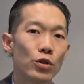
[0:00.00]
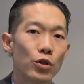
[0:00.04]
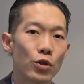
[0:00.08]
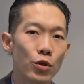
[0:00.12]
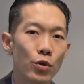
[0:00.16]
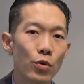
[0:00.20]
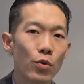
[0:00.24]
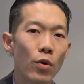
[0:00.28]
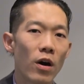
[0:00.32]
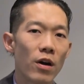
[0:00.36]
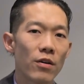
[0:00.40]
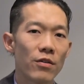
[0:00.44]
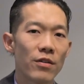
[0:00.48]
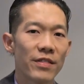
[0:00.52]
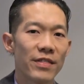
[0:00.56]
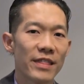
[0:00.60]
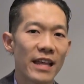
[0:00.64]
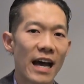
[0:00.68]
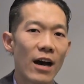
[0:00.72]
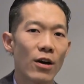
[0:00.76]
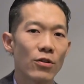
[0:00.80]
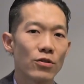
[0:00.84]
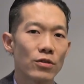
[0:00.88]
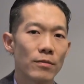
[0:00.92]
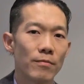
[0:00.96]

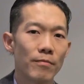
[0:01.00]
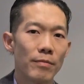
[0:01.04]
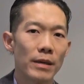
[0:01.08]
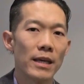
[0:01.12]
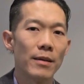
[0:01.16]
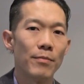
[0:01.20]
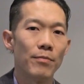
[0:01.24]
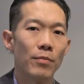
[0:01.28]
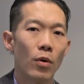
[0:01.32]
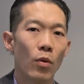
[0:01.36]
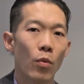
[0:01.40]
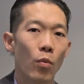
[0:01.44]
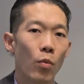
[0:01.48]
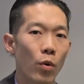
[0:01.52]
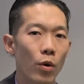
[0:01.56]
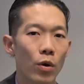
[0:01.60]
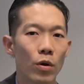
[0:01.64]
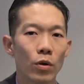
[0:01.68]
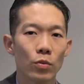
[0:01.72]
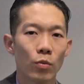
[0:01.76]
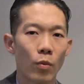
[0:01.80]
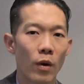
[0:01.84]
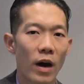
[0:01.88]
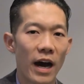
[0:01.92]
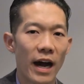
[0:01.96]
200,000 people
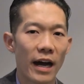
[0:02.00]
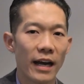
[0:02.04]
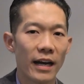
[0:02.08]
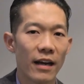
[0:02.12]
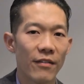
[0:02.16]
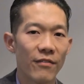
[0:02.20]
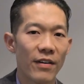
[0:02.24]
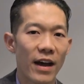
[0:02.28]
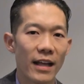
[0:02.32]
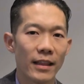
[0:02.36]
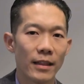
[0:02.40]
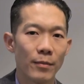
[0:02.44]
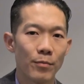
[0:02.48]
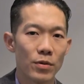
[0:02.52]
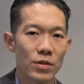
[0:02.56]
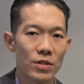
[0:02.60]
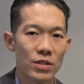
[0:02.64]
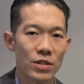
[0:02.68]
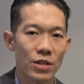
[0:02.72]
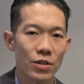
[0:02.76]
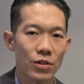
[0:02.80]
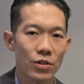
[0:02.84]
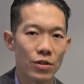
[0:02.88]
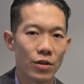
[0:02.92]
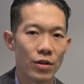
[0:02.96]
worldwide have had the
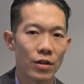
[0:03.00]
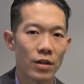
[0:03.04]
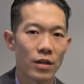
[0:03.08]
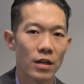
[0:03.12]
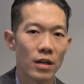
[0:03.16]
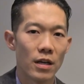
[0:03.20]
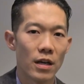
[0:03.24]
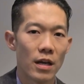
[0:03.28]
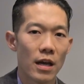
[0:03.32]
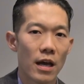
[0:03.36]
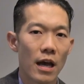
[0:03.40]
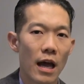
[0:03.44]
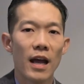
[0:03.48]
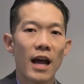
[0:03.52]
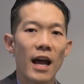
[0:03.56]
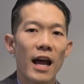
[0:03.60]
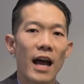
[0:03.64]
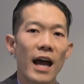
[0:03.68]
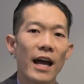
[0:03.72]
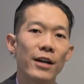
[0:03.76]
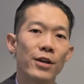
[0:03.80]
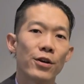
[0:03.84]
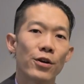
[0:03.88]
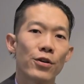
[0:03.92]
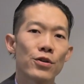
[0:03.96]
procedure,
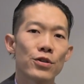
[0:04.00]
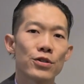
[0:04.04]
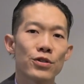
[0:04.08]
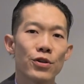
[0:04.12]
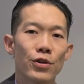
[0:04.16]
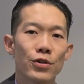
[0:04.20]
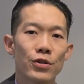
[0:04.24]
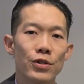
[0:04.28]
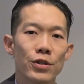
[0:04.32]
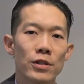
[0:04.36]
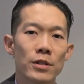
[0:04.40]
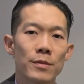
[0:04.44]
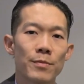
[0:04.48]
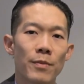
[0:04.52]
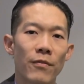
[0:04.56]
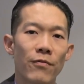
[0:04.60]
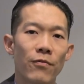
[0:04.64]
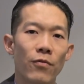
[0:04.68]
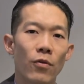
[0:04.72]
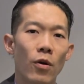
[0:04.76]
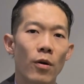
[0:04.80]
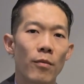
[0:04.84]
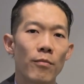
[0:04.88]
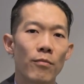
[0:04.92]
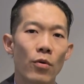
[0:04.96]
and neurosurgeons
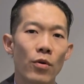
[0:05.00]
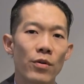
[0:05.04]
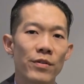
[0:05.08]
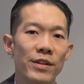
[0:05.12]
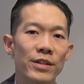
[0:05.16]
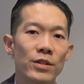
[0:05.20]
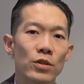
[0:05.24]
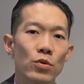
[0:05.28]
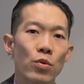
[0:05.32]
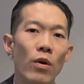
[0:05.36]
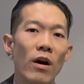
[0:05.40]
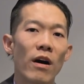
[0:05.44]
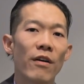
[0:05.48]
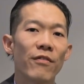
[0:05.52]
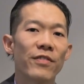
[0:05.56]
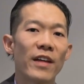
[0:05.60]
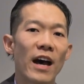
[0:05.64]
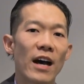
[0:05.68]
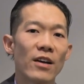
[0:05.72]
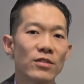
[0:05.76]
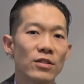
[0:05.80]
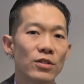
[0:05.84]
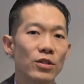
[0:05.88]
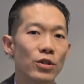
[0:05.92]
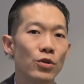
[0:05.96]
perform more than
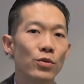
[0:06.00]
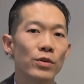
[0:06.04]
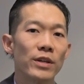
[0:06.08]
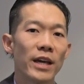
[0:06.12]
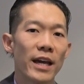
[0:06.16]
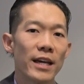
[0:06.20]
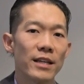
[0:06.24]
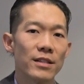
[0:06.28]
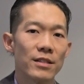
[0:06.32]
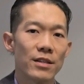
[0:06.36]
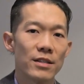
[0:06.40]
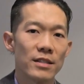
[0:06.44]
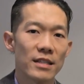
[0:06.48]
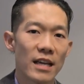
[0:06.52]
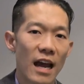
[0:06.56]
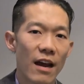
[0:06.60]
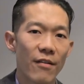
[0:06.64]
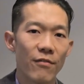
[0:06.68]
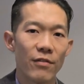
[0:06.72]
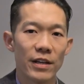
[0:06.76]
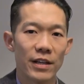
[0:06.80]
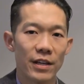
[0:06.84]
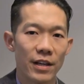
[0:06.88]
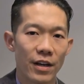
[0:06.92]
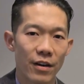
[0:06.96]
12,000 new cases
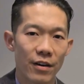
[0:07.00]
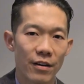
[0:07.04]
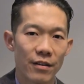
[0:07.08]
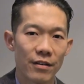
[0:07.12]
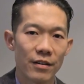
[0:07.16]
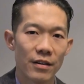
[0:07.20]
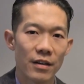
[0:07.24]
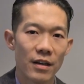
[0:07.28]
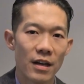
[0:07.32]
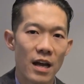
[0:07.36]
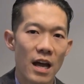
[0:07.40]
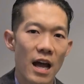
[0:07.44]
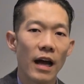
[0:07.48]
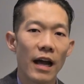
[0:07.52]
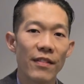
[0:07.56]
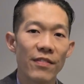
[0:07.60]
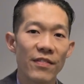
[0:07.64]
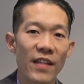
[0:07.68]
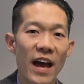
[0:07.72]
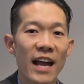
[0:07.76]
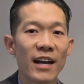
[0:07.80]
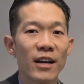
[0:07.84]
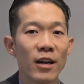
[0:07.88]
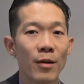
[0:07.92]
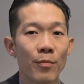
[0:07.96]
every year, and
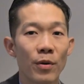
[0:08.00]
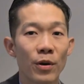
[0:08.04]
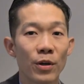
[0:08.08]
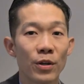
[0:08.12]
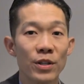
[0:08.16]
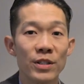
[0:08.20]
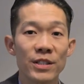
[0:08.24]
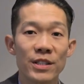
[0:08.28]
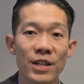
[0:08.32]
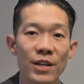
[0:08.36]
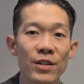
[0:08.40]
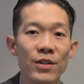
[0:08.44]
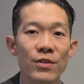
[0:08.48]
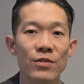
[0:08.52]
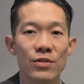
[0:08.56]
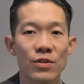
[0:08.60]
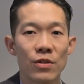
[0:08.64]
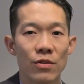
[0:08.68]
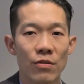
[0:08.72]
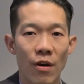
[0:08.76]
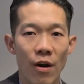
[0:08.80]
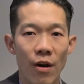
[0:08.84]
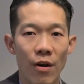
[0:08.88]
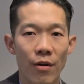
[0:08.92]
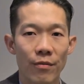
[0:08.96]
that number continues to
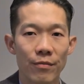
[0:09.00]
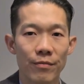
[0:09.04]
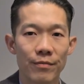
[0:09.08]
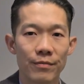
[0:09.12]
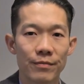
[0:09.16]
grow.